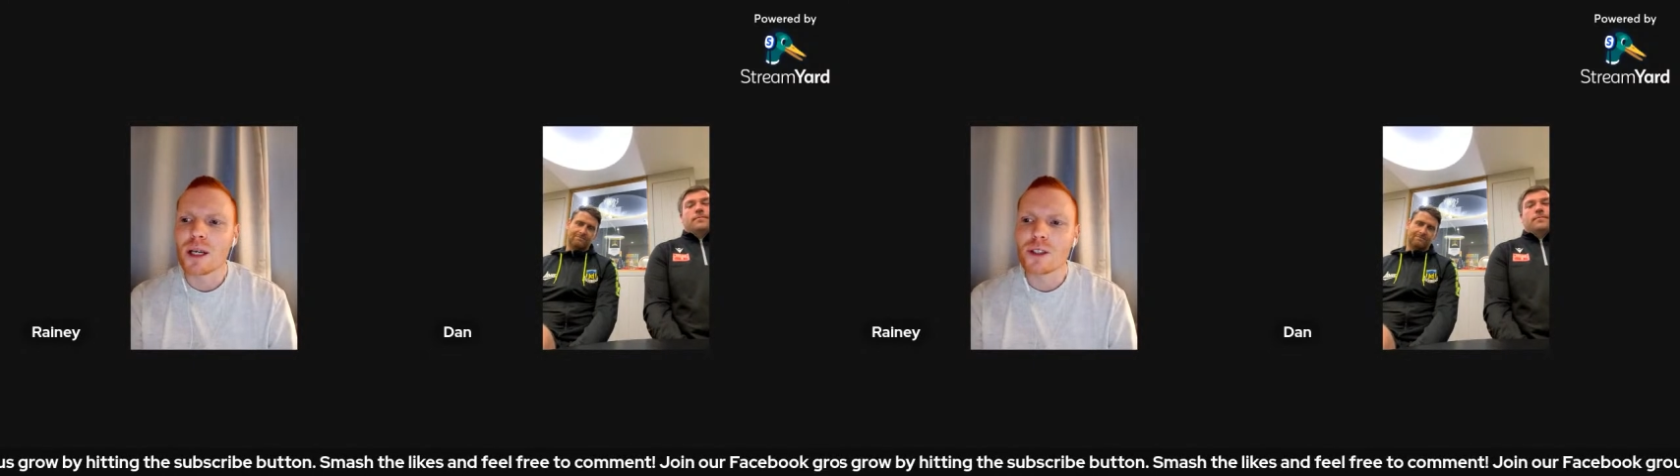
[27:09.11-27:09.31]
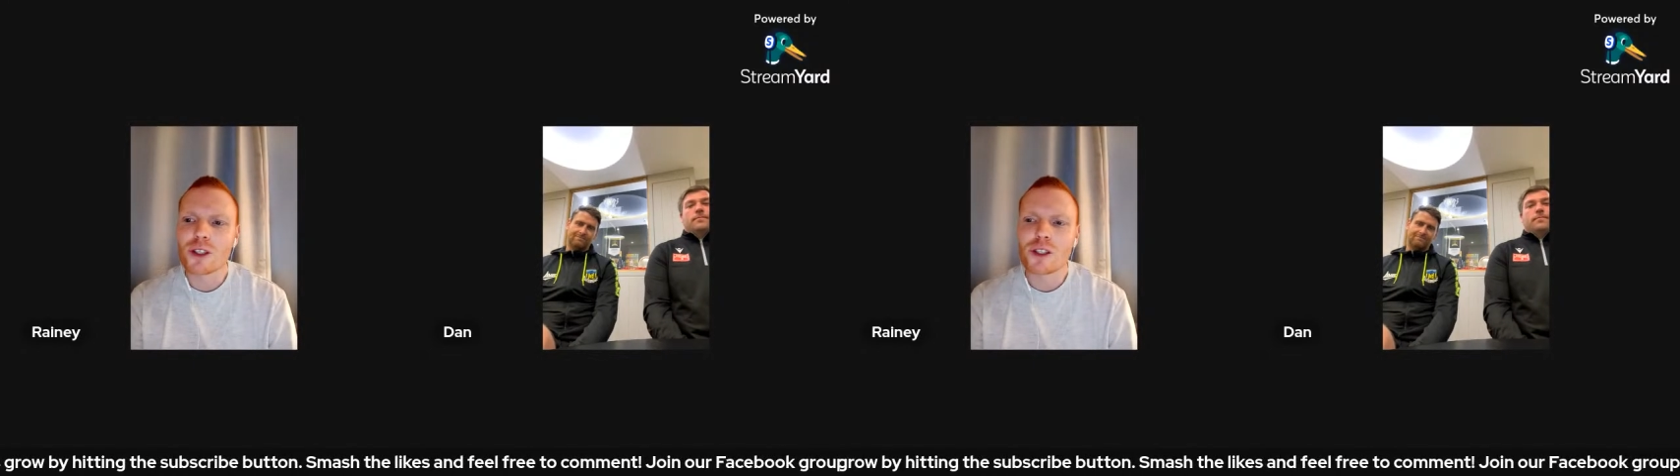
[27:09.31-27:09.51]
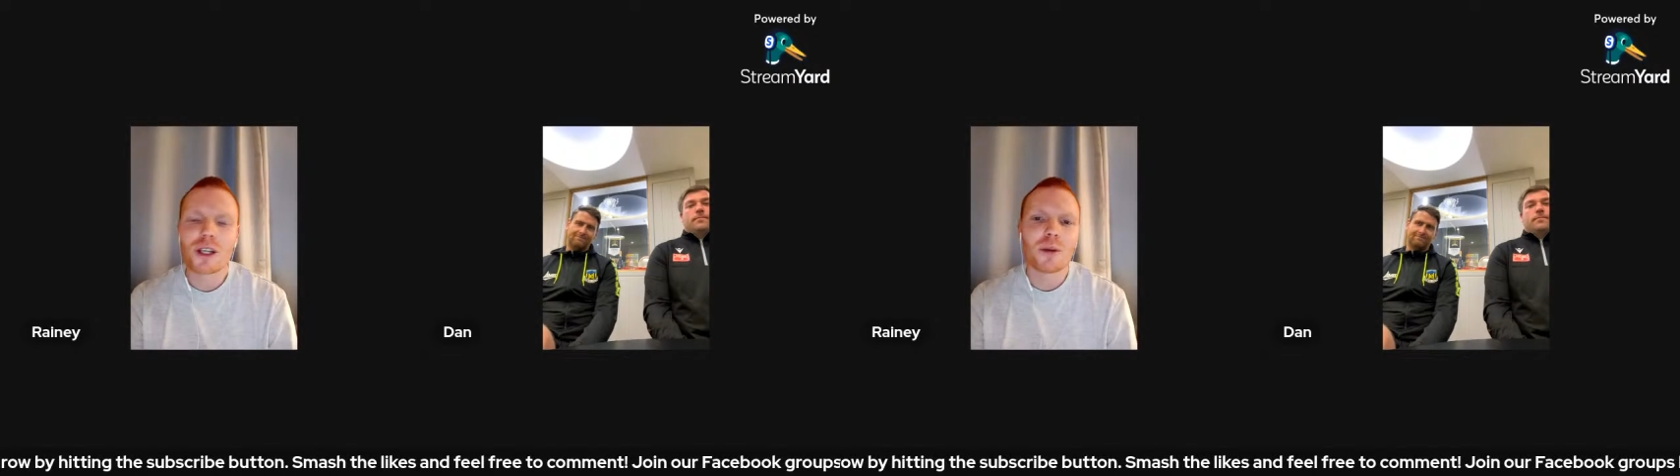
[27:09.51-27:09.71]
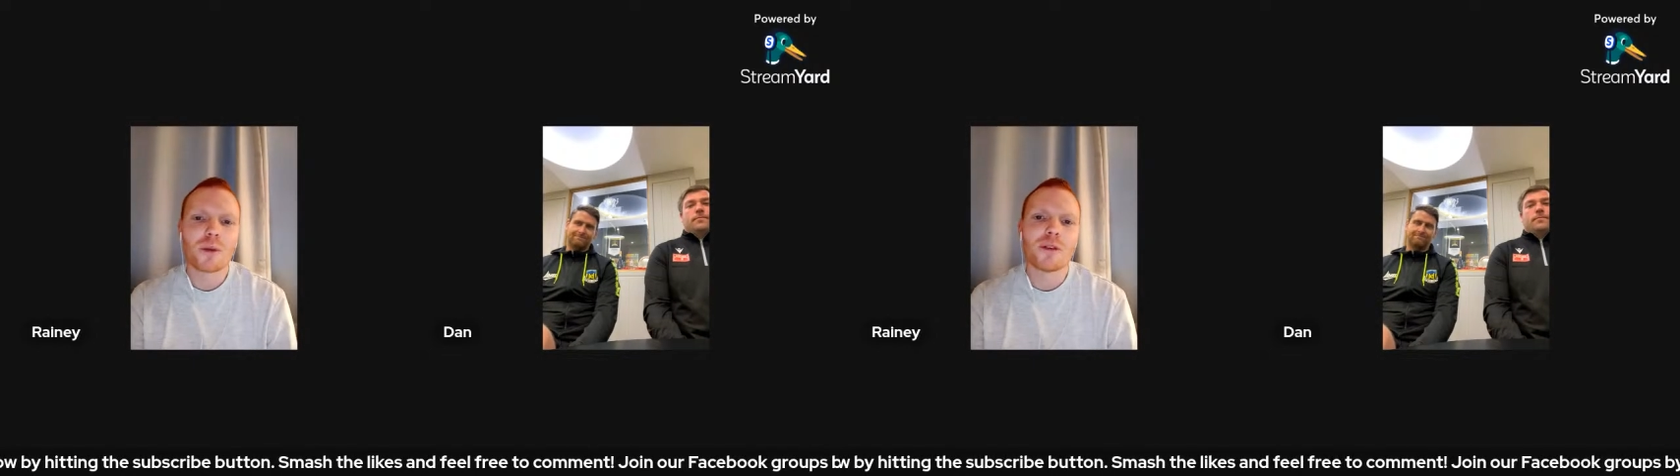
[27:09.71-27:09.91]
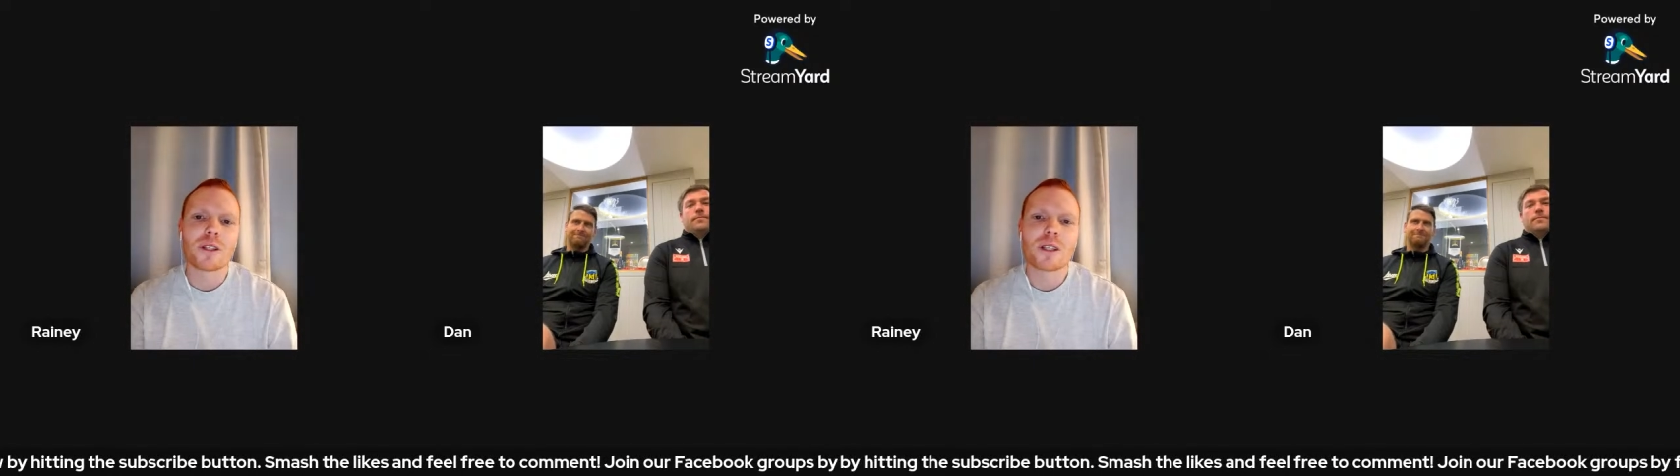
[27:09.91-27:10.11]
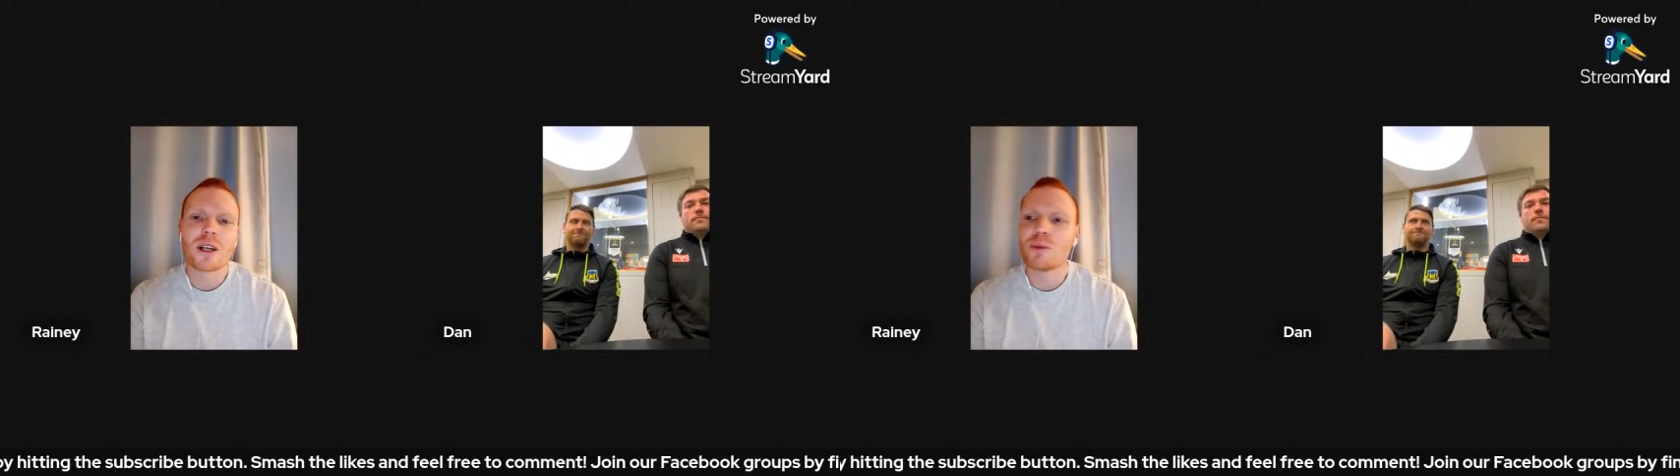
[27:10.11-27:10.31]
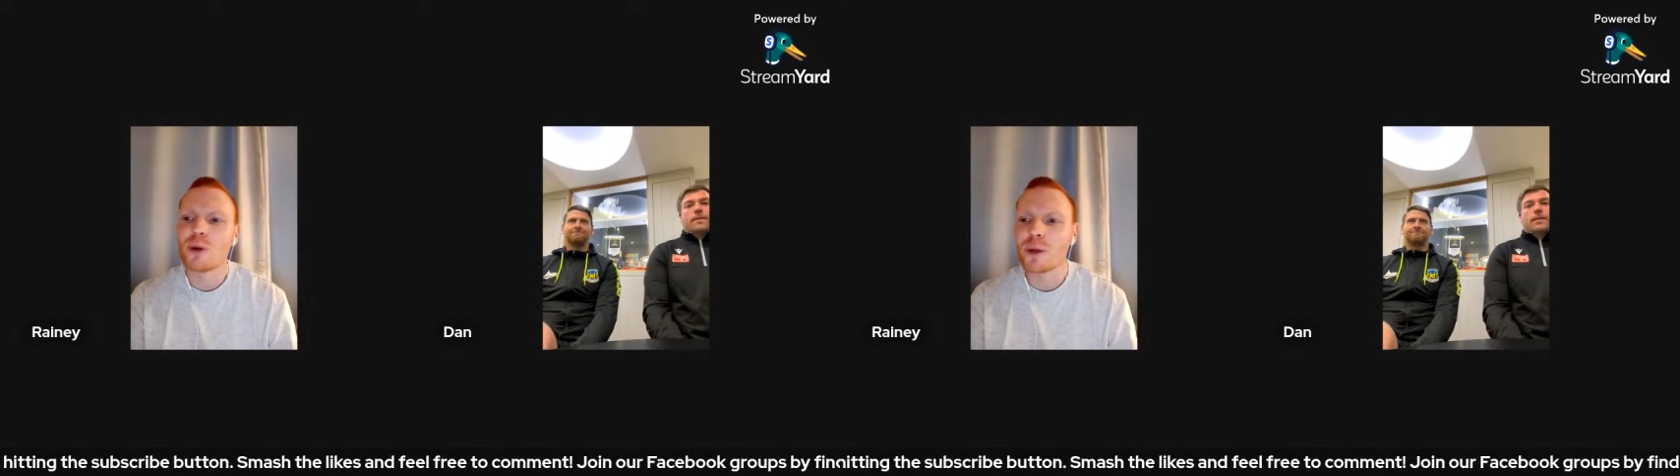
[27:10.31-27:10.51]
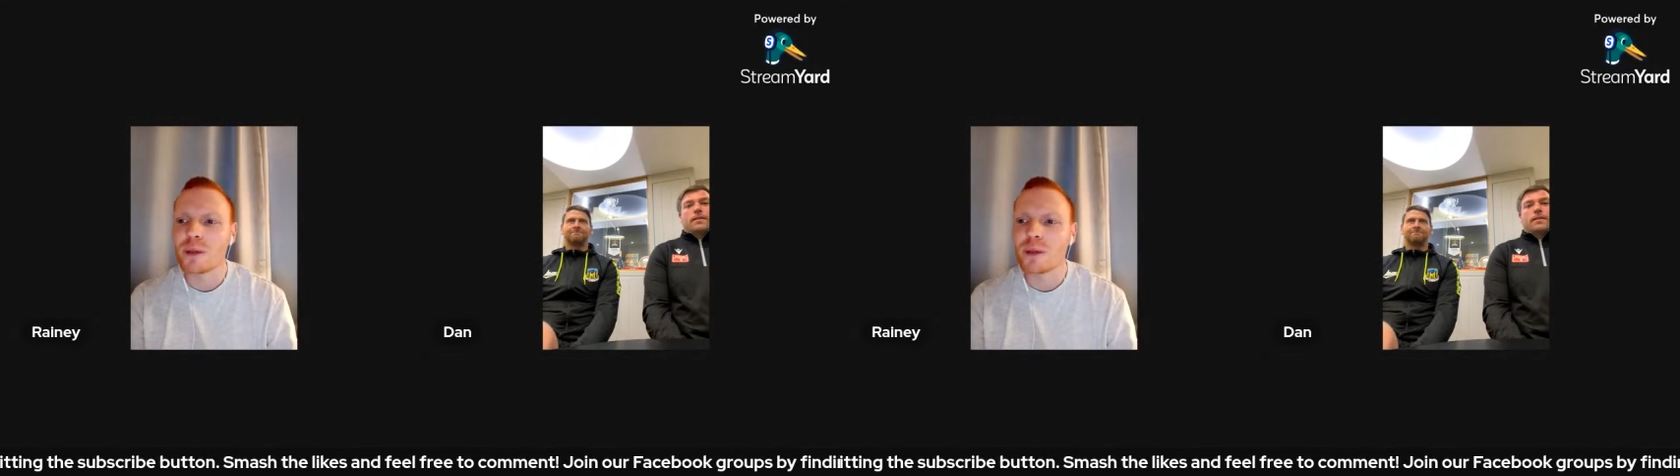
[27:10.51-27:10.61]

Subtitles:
And just starting with yourself, Bobby.